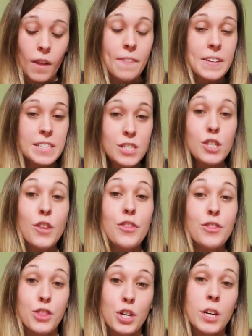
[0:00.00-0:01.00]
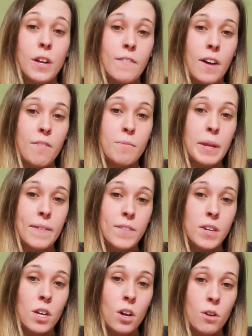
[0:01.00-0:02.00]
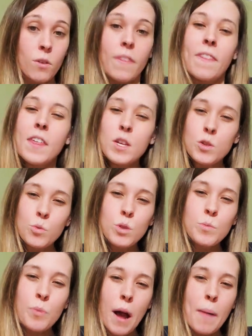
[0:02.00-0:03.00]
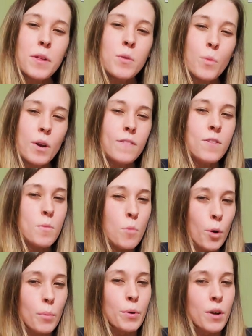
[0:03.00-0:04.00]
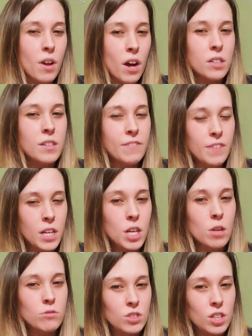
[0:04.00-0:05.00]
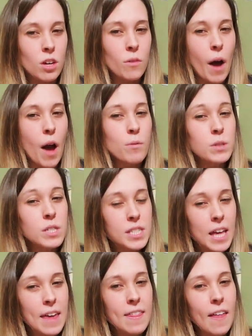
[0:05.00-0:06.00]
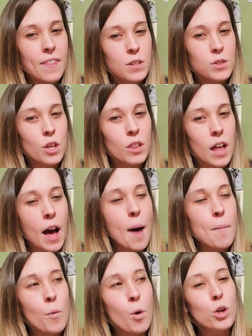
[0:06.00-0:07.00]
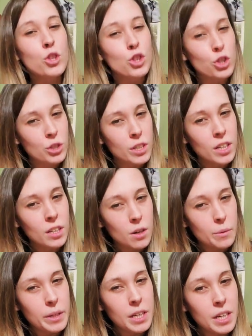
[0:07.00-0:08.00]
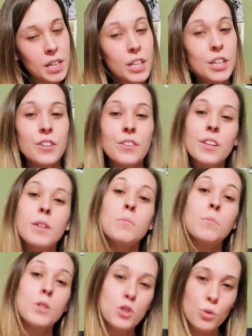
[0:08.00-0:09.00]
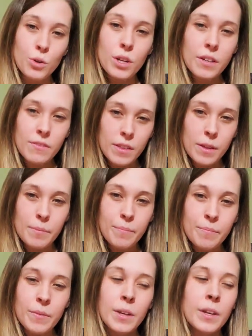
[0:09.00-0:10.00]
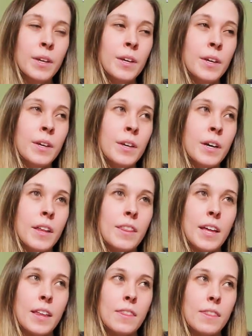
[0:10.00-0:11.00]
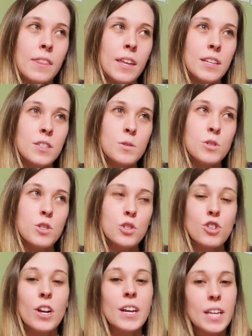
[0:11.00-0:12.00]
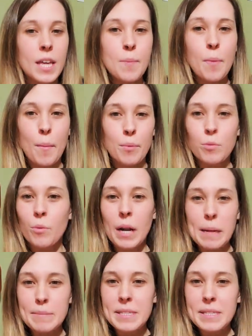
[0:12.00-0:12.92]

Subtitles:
This is a 35-minute video. This was probably one of the more productive videos, though. I will say that there's a lot more learning going on here than majority of them. I think that it's just trying to keep up with what I'm